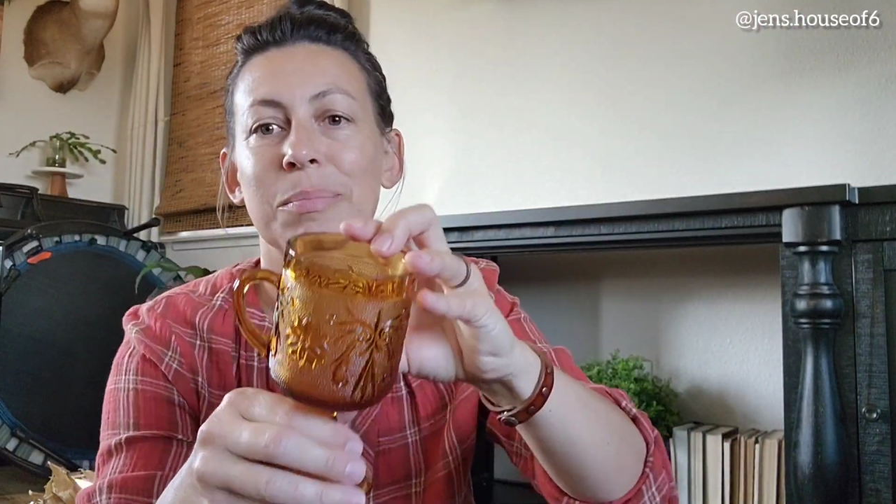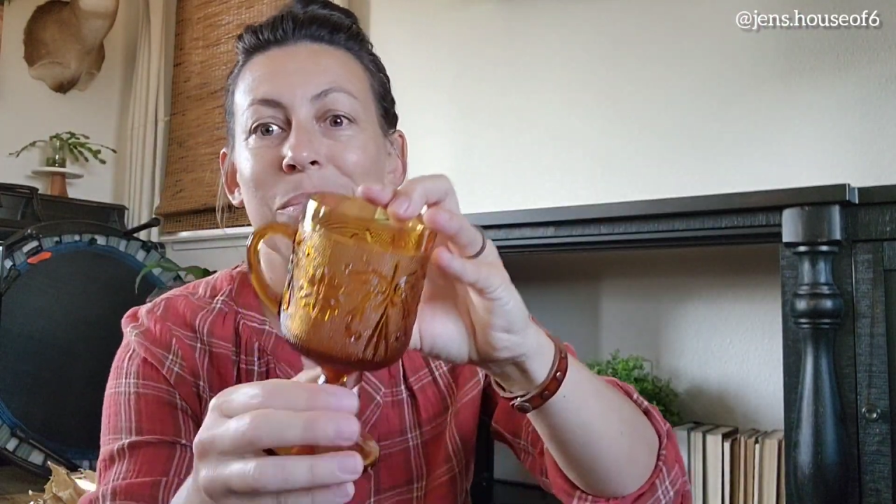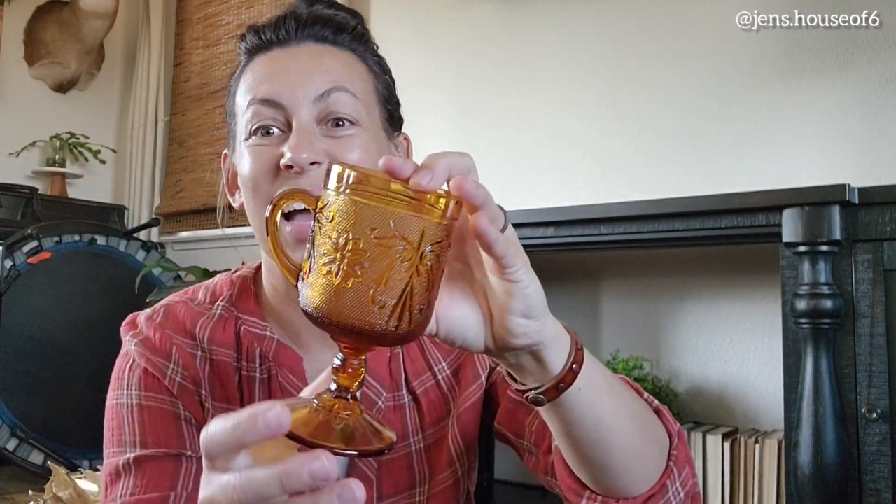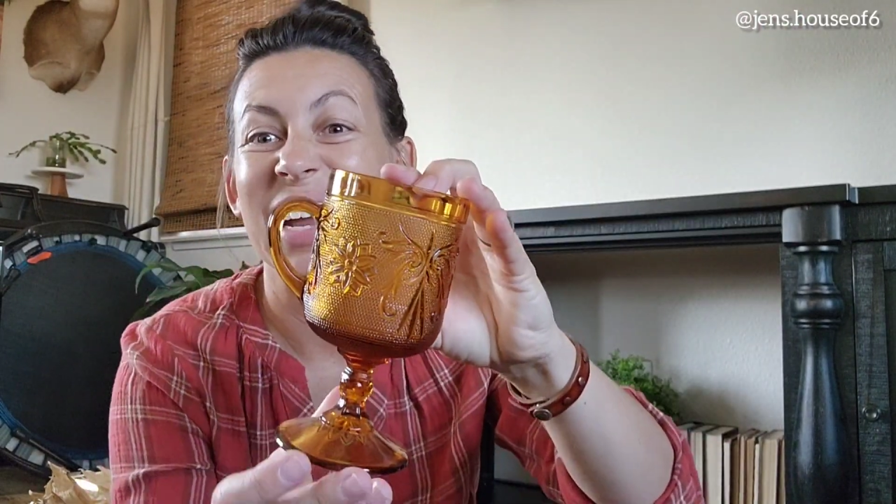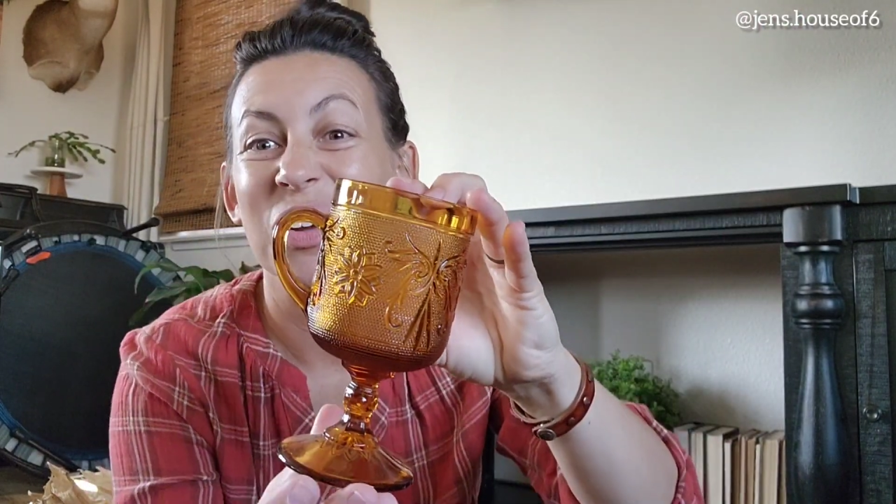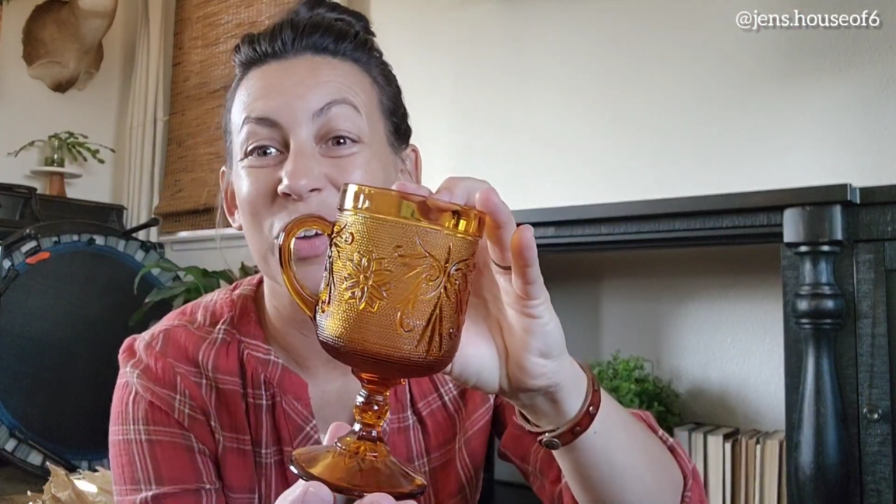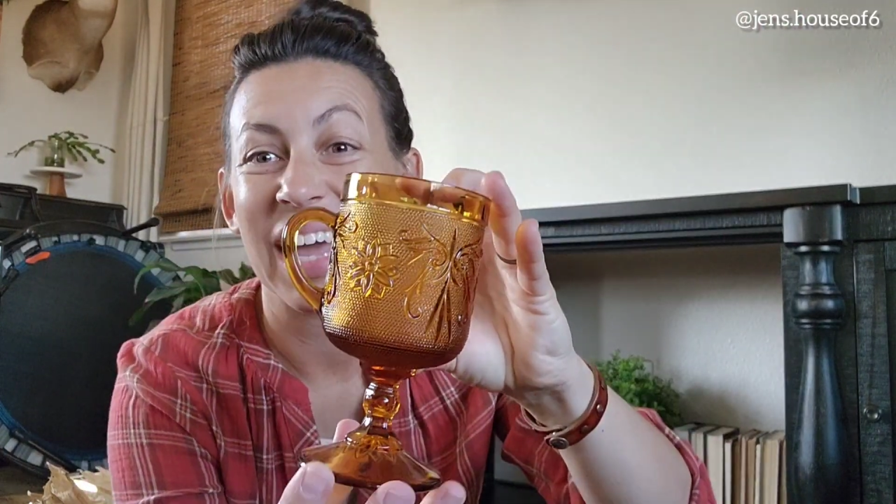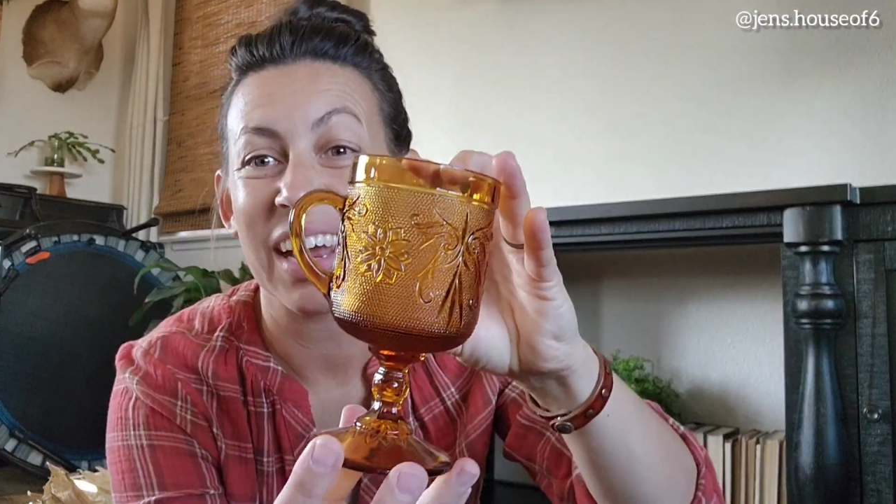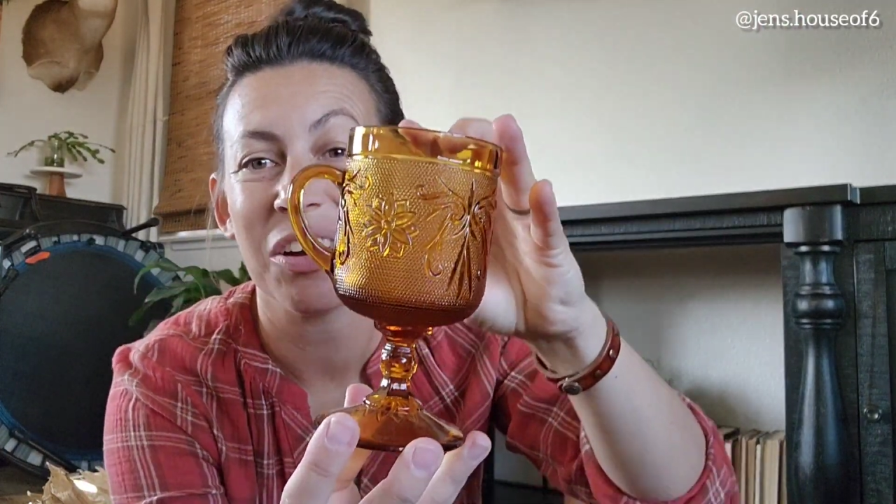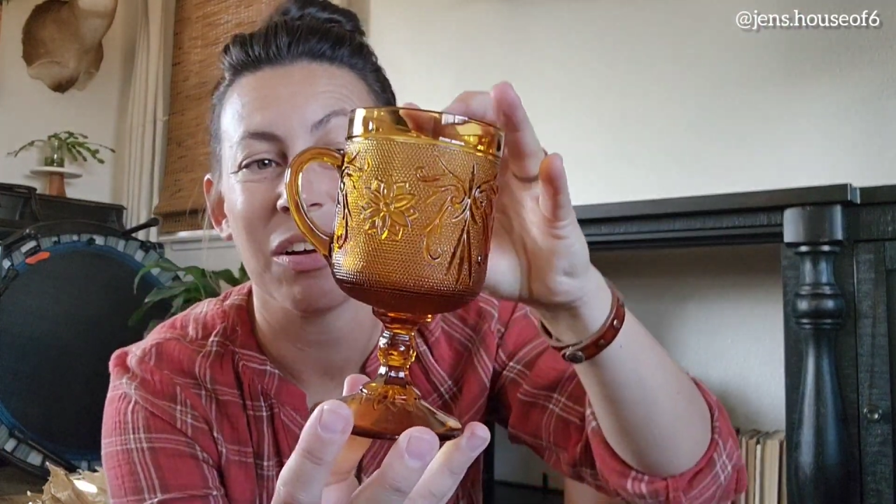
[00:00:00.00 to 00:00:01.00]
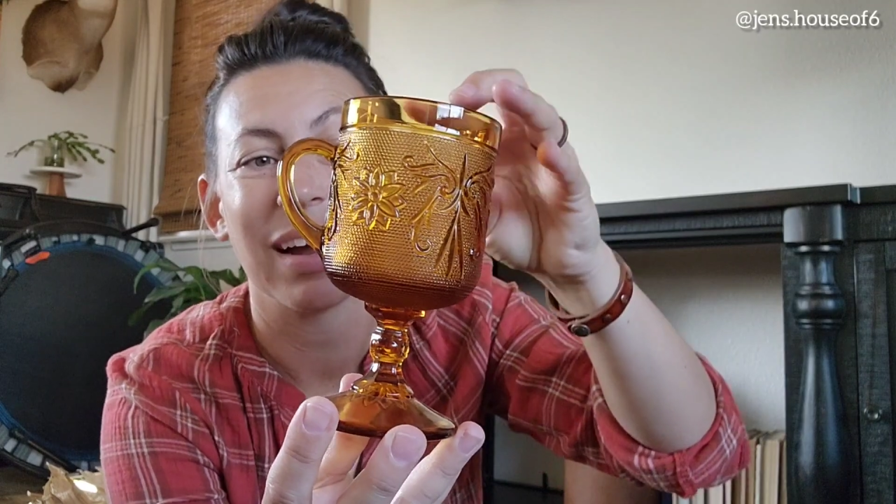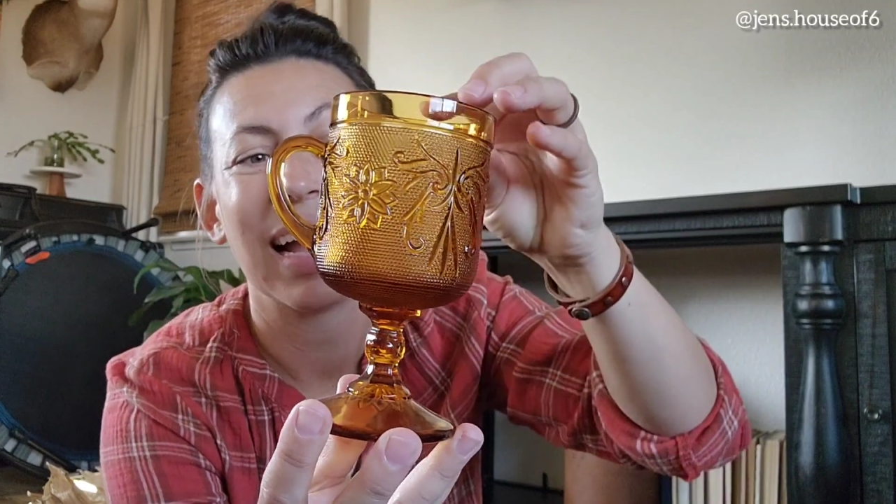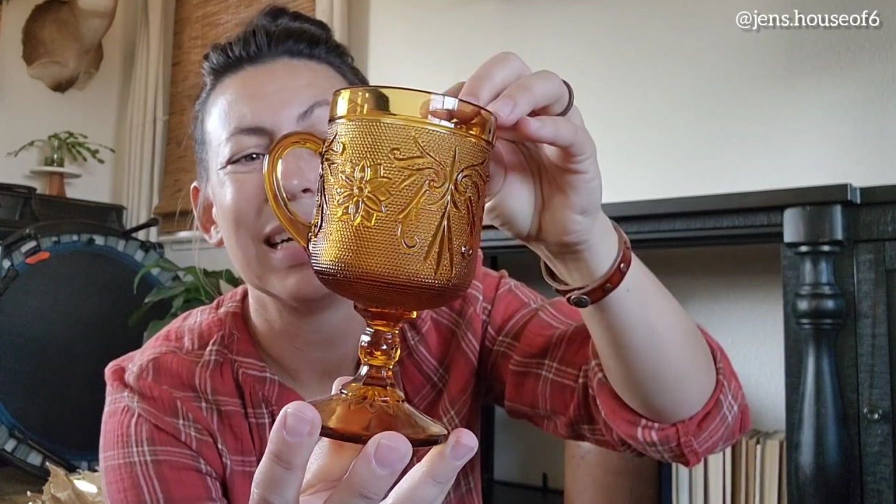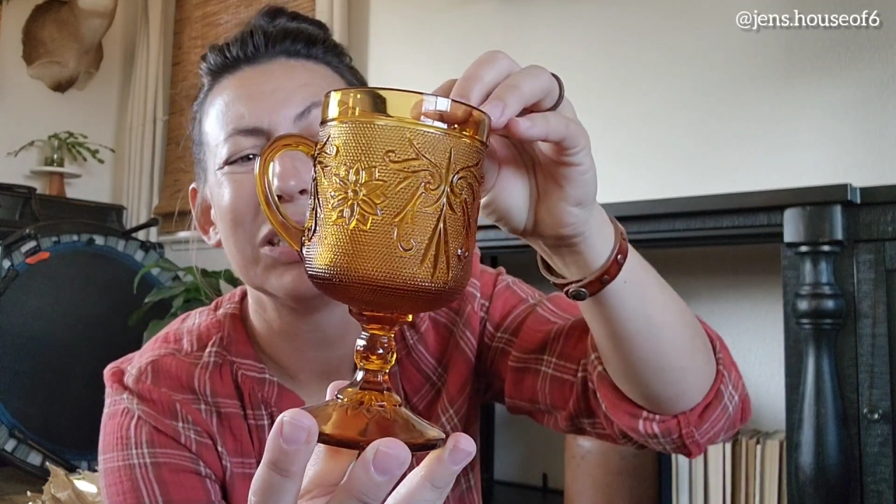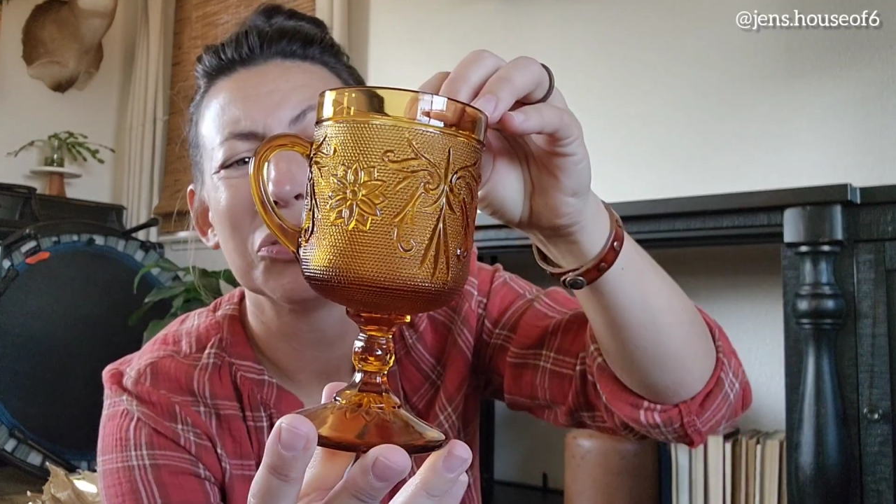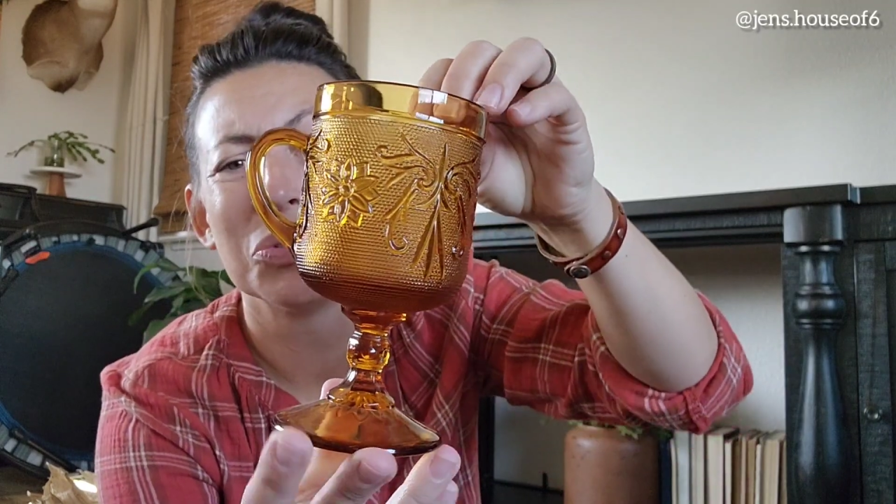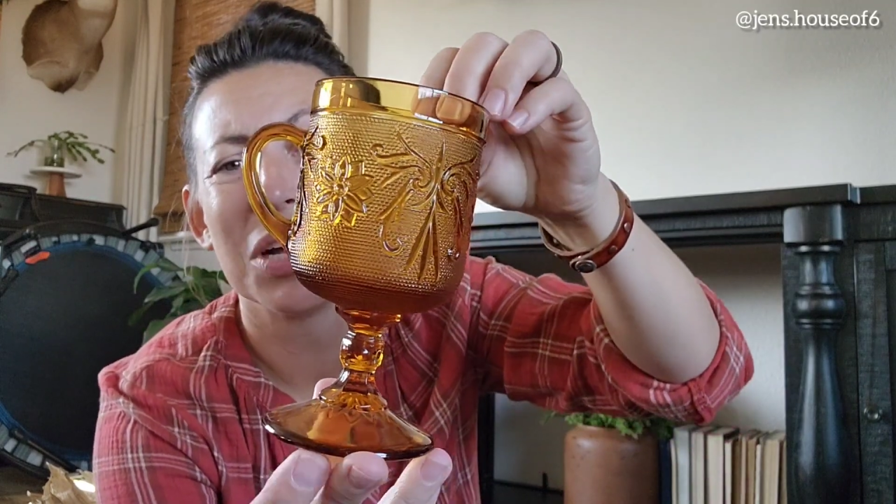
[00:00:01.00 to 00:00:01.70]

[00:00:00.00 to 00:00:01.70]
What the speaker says: but I don't care. I do